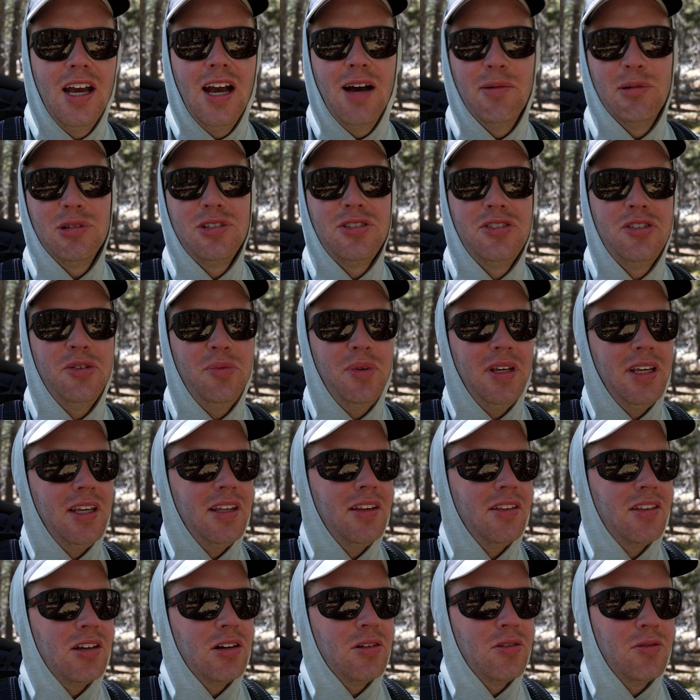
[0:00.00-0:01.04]
I'm
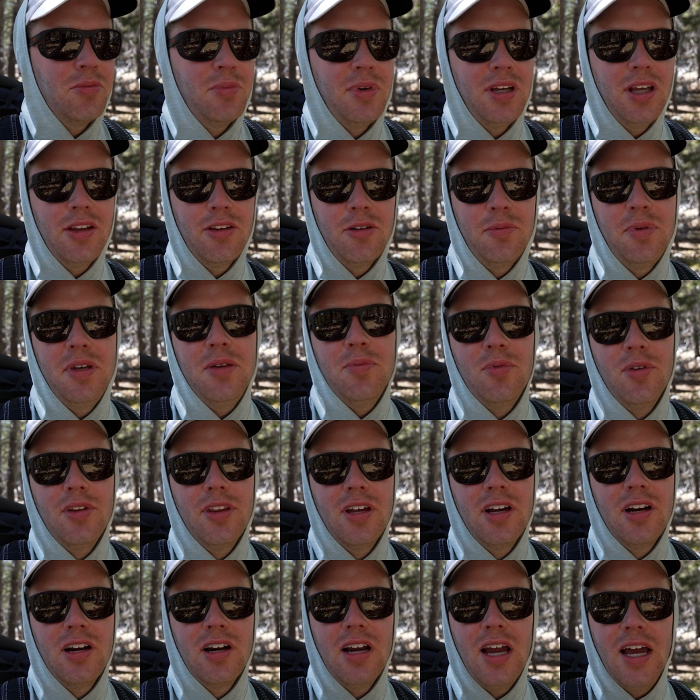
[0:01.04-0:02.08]
assuming there will be other people
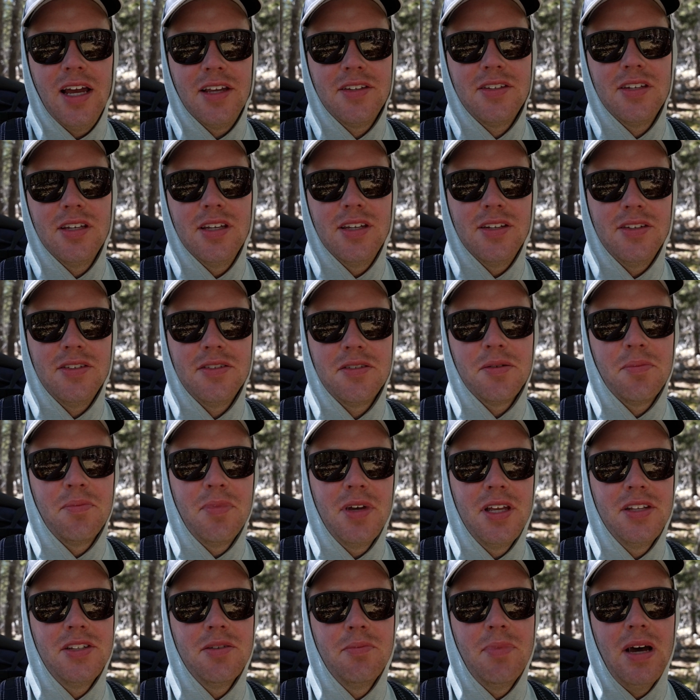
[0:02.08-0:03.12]
there, as is,
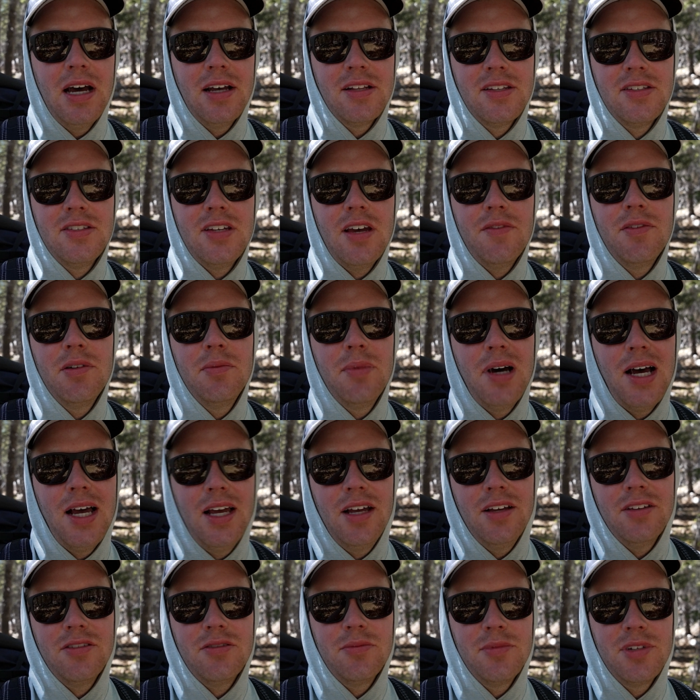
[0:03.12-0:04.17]
it's about 7
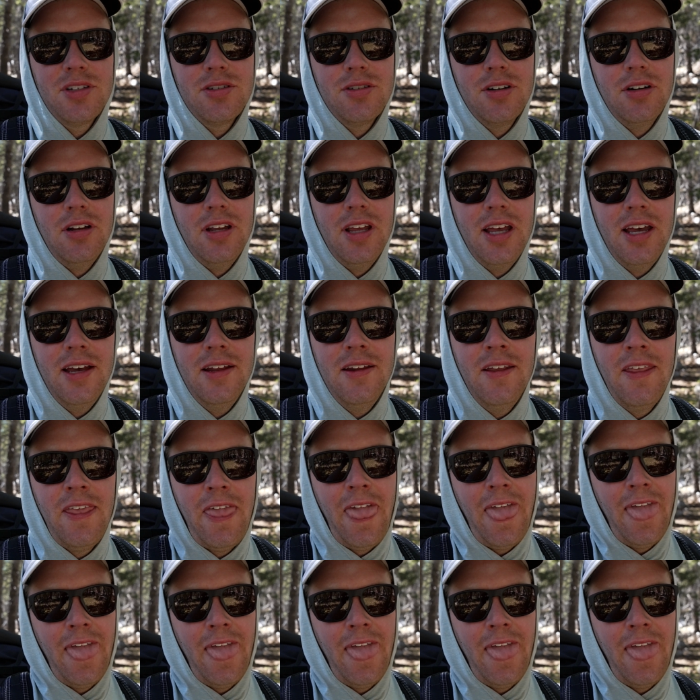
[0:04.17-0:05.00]
miles from the trailhead,